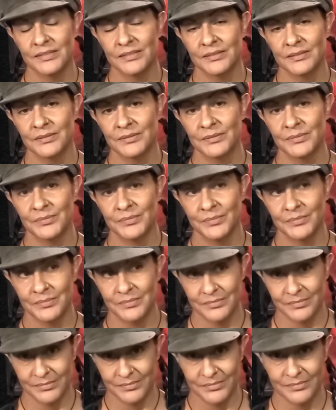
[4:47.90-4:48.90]

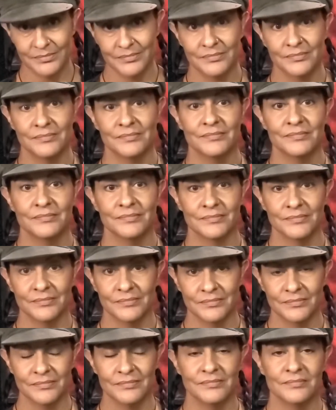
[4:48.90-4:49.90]

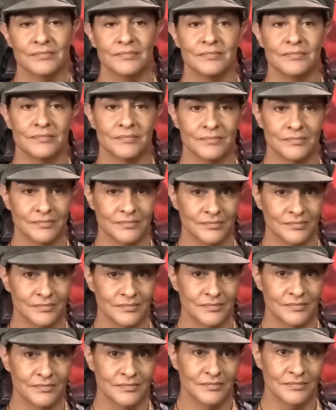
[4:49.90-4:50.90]

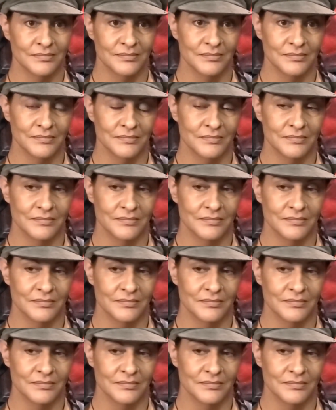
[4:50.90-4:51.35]
(not speaking)